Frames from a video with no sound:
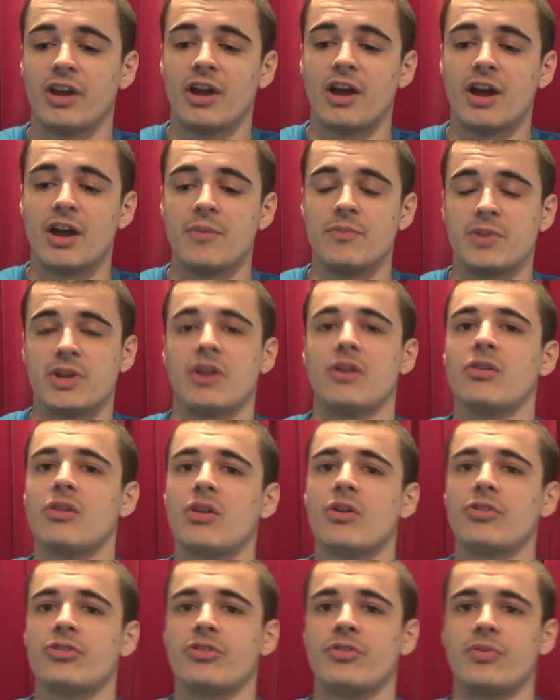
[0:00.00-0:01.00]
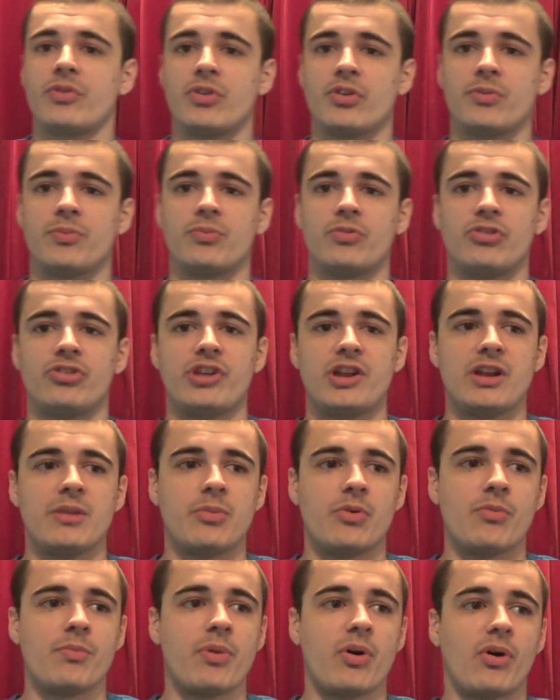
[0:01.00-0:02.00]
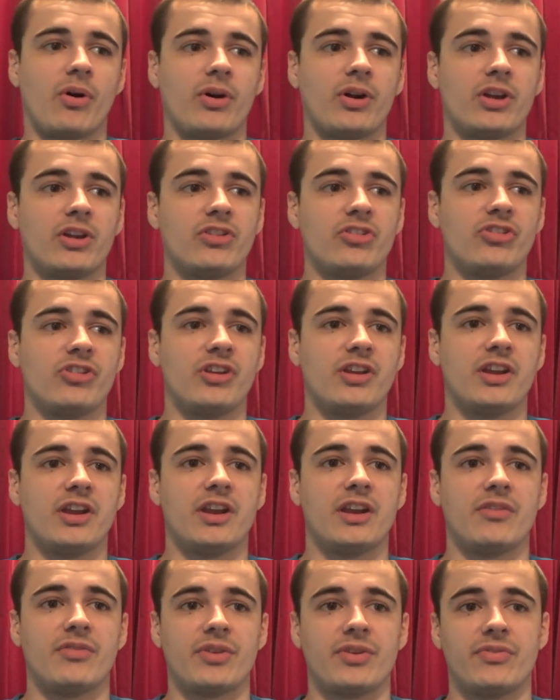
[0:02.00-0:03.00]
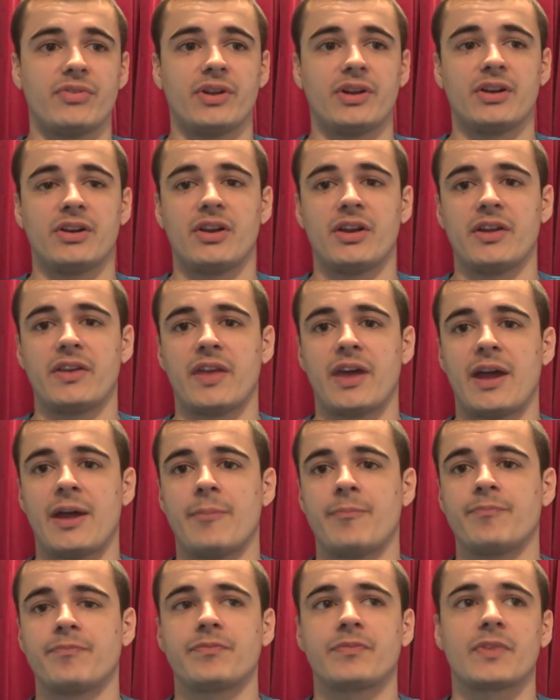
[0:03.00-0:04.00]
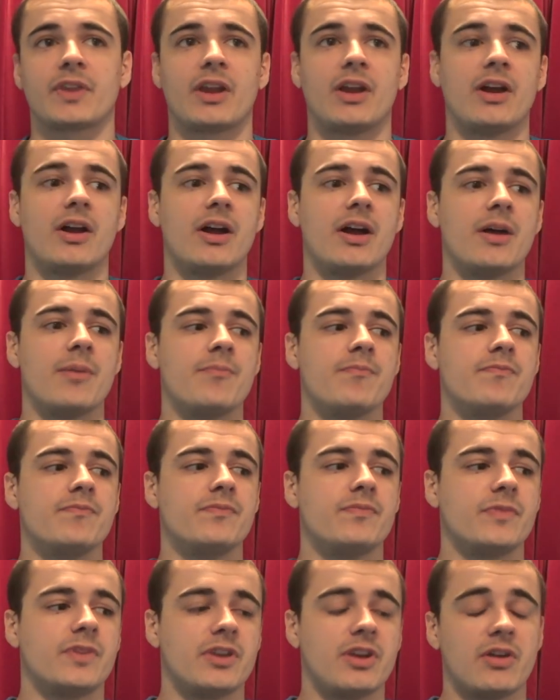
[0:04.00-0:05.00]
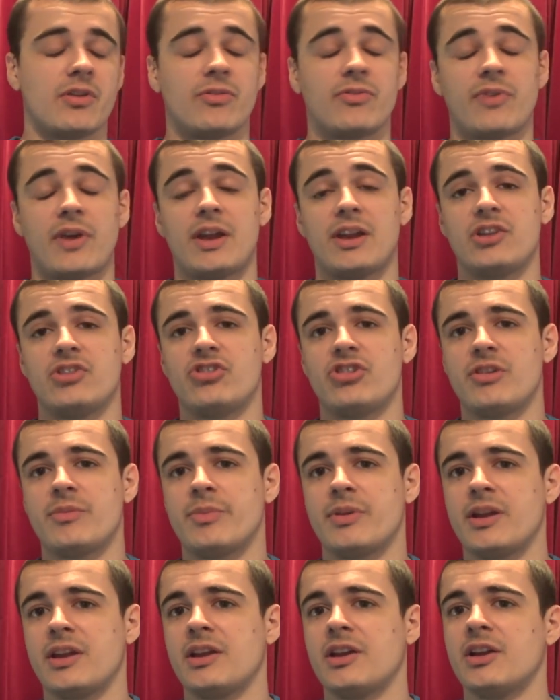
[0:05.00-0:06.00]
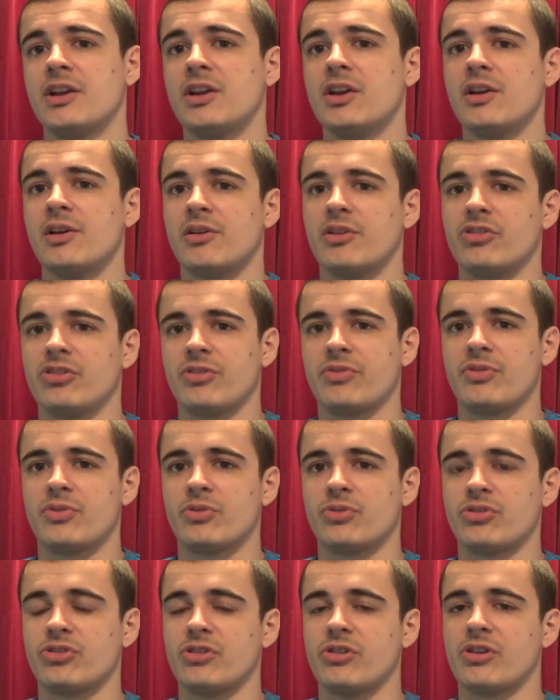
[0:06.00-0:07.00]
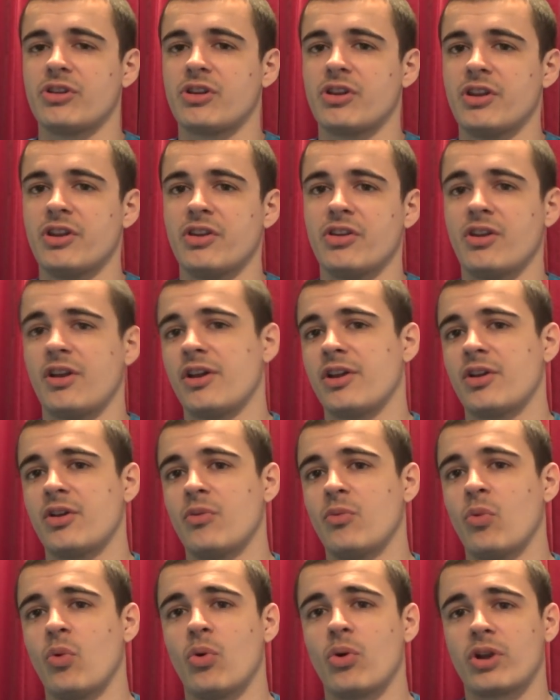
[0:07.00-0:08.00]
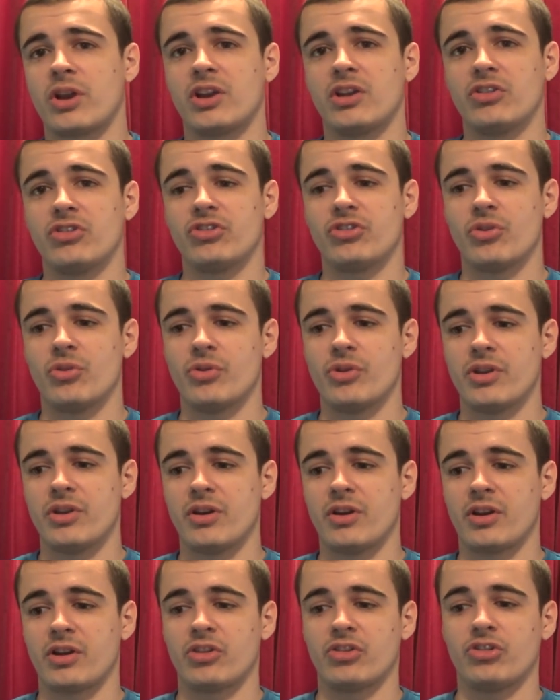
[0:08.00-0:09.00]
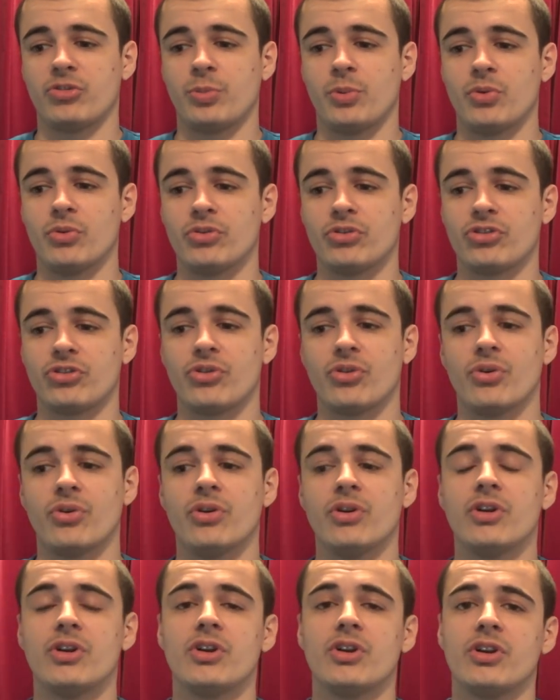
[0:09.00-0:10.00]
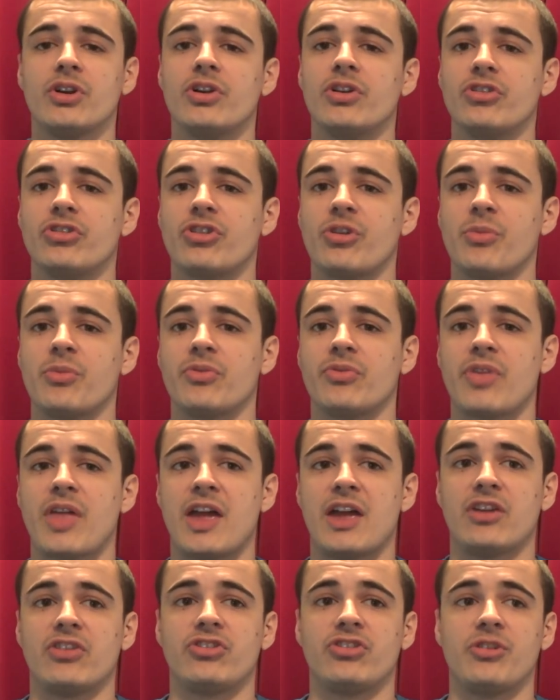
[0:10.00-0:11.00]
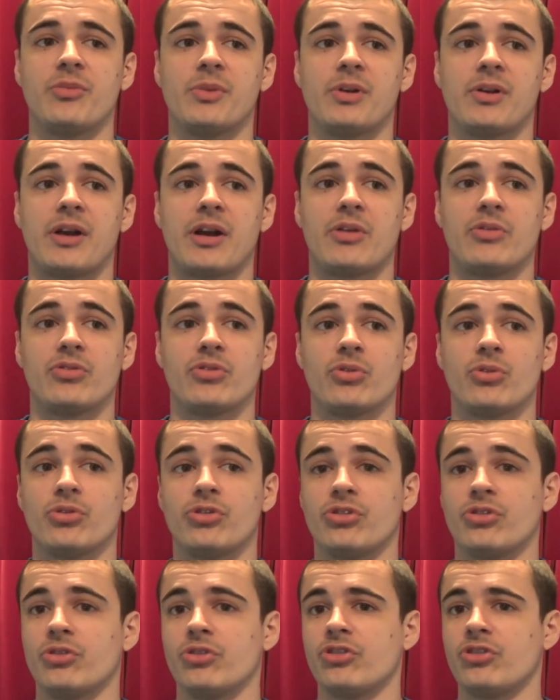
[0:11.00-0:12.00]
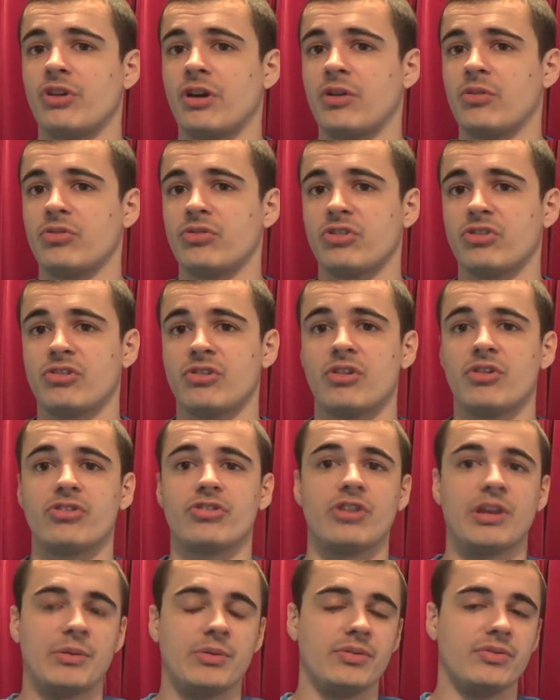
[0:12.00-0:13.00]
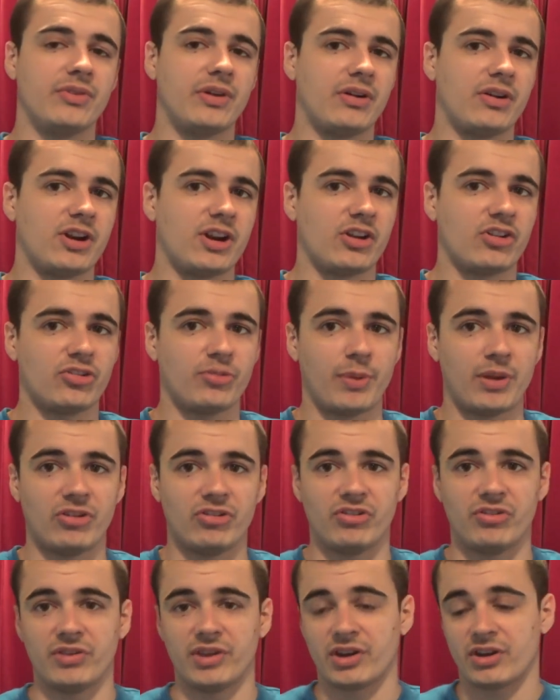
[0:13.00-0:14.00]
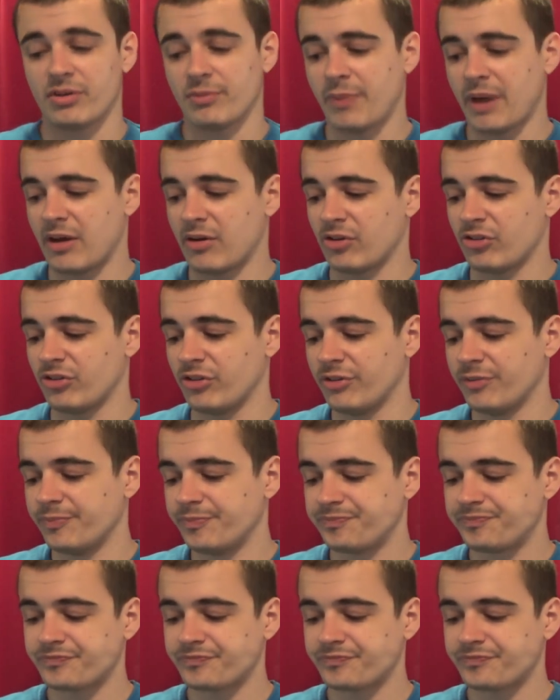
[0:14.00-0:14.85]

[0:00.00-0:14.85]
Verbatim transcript: um, you know lots of good sealable pockets in it and everything like that um, you know, fairly cheaply. Whereas if you were to look in a, like a walking store, you know, like a sports store, at some of their similar outdoor sort of trousers, lots of them are very expensive in comparison.